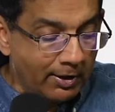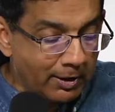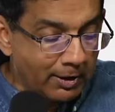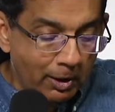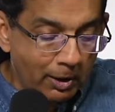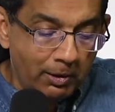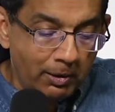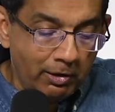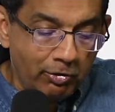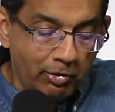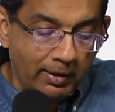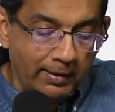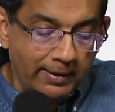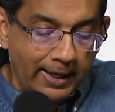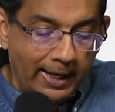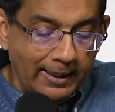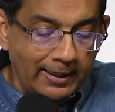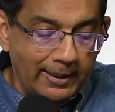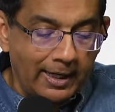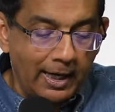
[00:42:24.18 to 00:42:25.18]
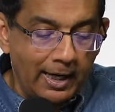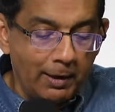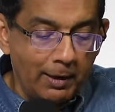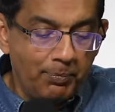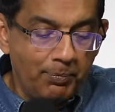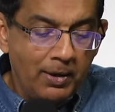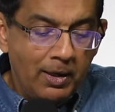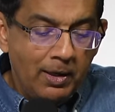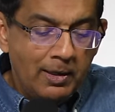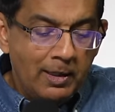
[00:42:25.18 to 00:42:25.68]
encouraging that guy.
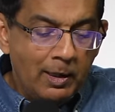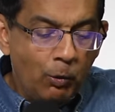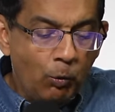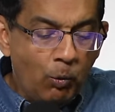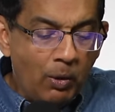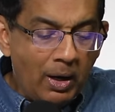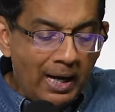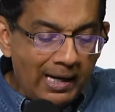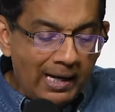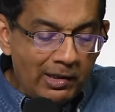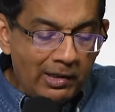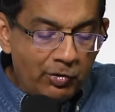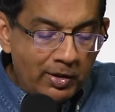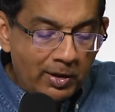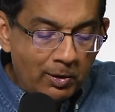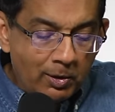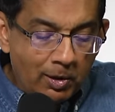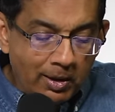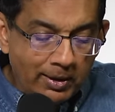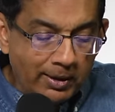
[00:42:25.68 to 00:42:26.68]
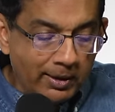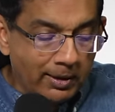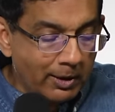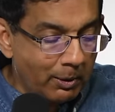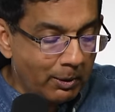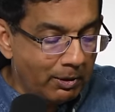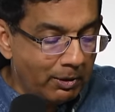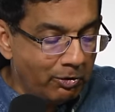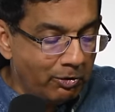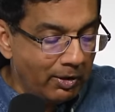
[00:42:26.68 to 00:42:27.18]
Now, why is he not
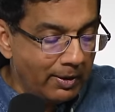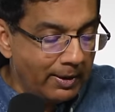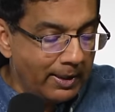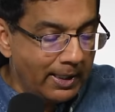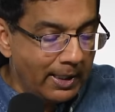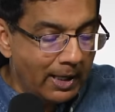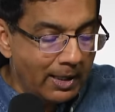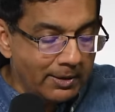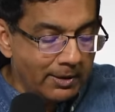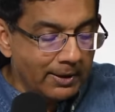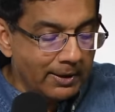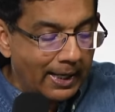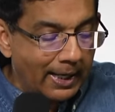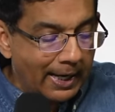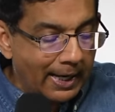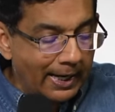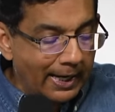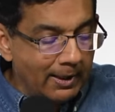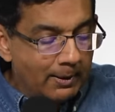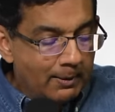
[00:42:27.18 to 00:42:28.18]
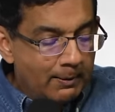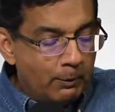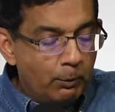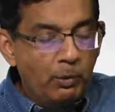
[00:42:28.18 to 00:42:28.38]
encouraging the other guy,